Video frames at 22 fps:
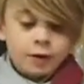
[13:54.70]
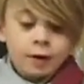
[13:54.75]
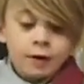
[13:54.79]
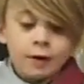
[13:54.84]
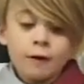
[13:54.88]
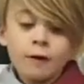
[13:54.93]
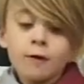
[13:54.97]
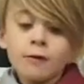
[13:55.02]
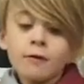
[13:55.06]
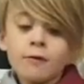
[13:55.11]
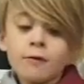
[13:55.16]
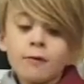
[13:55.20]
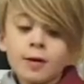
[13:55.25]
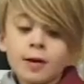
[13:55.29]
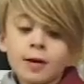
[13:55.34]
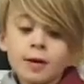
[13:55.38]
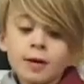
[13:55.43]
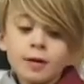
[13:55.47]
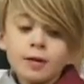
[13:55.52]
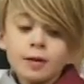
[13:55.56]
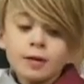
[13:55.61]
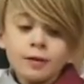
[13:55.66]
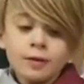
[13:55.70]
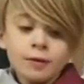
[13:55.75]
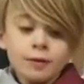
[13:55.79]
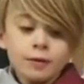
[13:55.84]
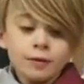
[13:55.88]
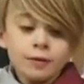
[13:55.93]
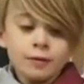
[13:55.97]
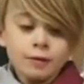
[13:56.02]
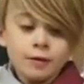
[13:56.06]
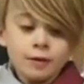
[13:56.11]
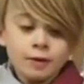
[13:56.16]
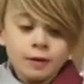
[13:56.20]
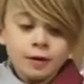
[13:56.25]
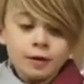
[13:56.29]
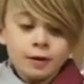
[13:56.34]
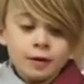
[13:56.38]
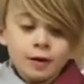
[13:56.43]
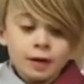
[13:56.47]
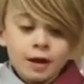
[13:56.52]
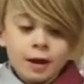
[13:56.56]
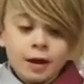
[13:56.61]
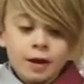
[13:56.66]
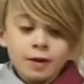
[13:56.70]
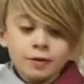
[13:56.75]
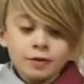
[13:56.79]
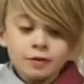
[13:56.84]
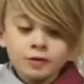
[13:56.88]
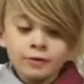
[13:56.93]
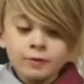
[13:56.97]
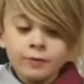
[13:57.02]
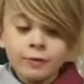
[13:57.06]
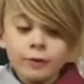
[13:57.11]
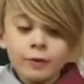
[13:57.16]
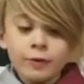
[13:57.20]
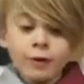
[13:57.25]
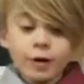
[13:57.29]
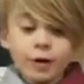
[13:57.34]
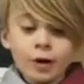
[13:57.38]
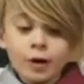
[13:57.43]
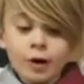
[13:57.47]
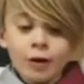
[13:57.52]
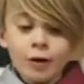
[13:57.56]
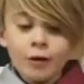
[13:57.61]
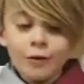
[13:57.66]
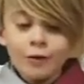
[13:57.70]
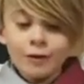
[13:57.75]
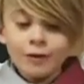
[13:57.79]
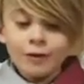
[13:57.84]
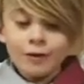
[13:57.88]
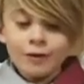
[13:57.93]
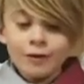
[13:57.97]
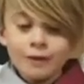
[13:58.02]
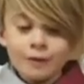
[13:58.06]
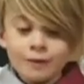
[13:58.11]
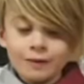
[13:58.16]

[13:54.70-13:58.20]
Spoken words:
the yolk right here. And there's more yolk.